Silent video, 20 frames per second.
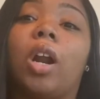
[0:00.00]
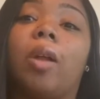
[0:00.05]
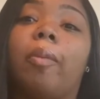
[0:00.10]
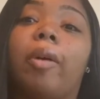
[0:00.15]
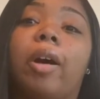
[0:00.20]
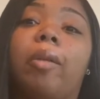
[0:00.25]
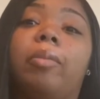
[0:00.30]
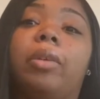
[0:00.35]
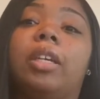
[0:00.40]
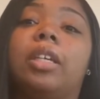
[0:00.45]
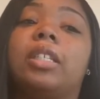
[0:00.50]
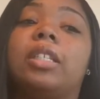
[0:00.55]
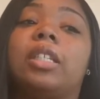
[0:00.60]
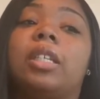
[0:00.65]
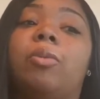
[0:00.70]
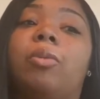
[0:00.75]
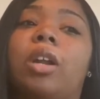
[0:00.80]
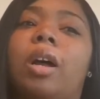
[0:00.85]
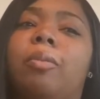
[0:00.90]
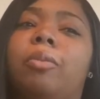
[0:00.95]
about me and
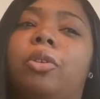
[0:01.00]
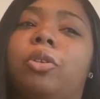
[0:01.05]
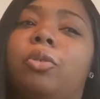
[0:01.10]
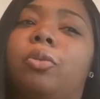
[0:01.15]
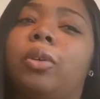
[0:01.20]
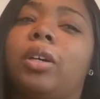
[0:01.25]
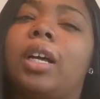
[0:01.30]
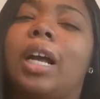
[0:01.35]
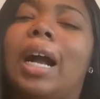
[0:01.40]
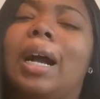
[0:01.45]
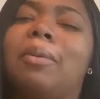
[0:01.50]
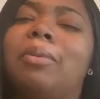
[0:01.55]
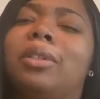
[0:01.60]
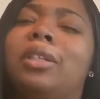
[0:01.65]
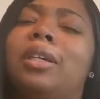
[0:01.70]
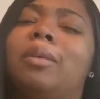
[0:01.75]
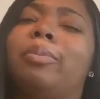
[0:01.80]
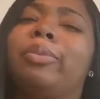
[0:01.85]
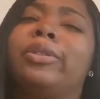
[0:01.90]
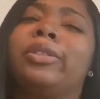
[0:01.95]
see what I'm doing, I
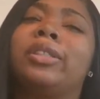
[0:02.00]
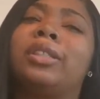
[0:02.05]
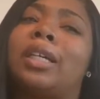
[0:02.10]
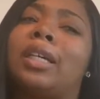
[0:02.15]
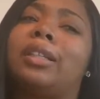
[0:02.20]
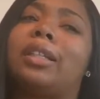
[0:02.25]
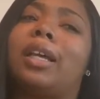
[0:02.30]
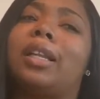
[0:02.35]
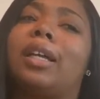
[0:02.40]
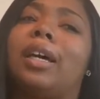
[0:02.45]
really appreciate that.